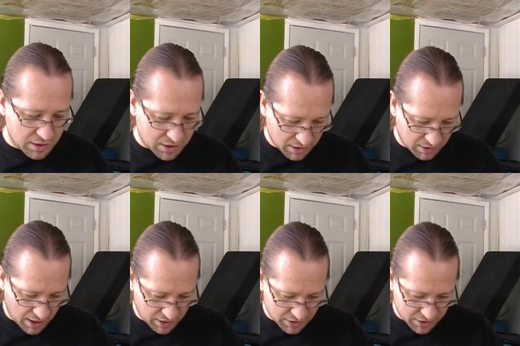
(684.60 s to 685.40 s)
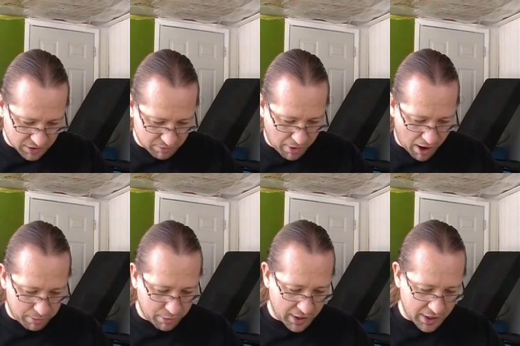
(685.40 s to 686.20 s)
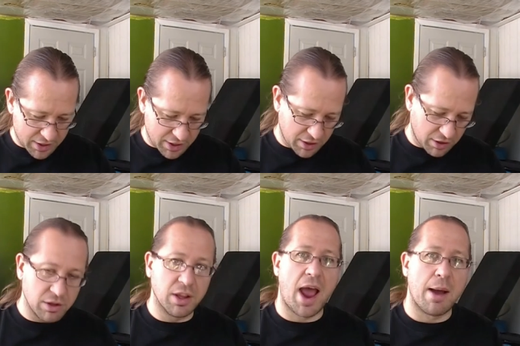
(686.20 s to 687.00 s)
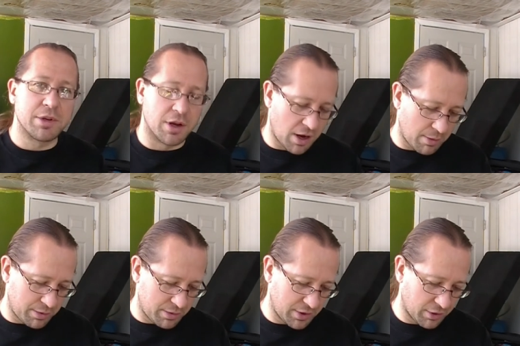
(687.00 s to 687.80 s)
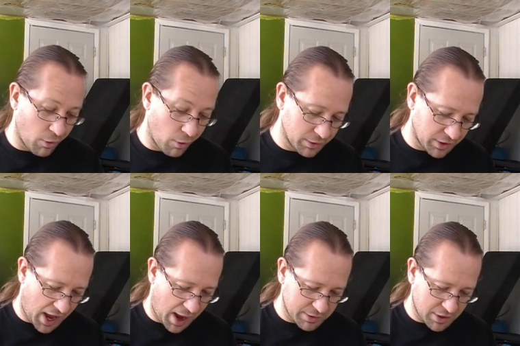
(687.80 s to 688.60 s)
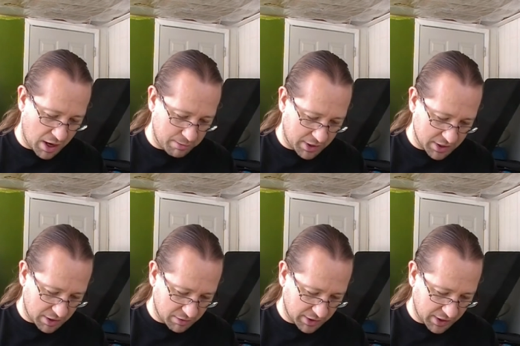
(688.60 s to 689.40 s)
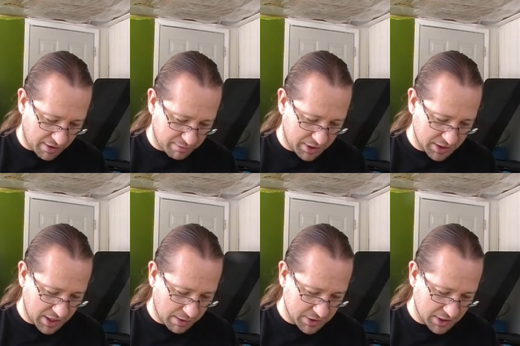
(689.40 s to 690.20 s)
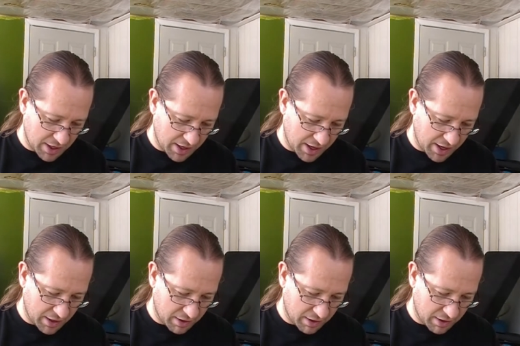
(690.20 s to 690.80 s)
So that'll just pop right into your laptop, your old laptop, because I don't think they have PCMCIA